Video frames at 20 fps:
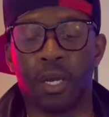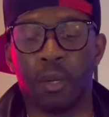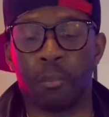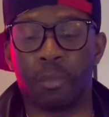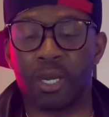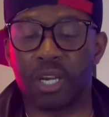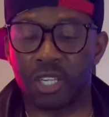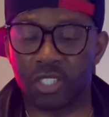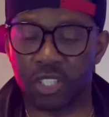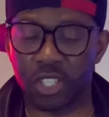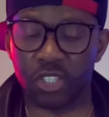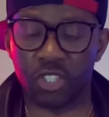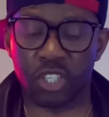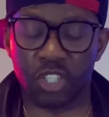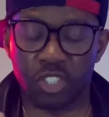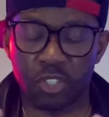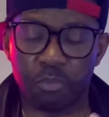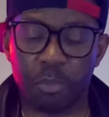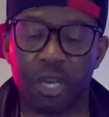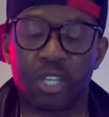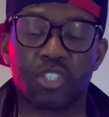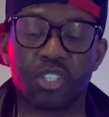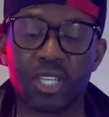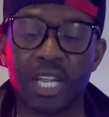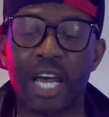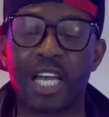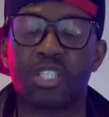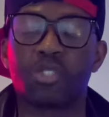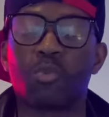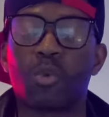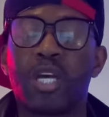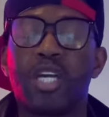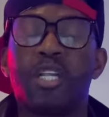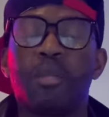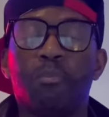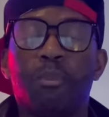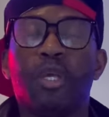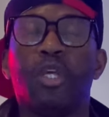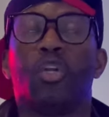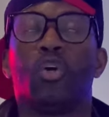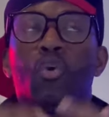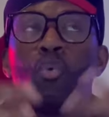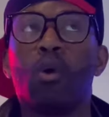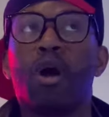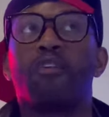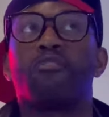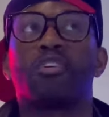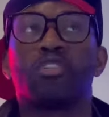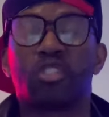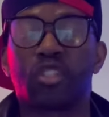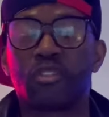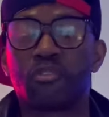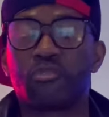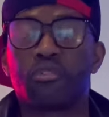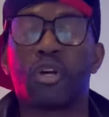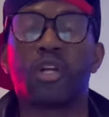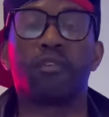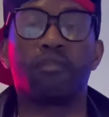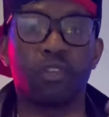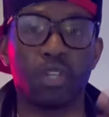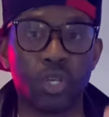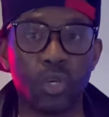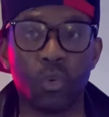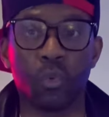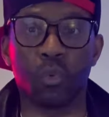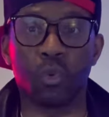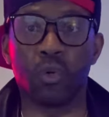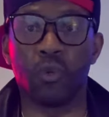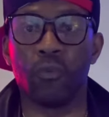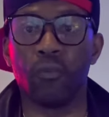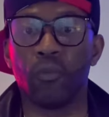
Because there's a specialized way to beat whoever's in front of you.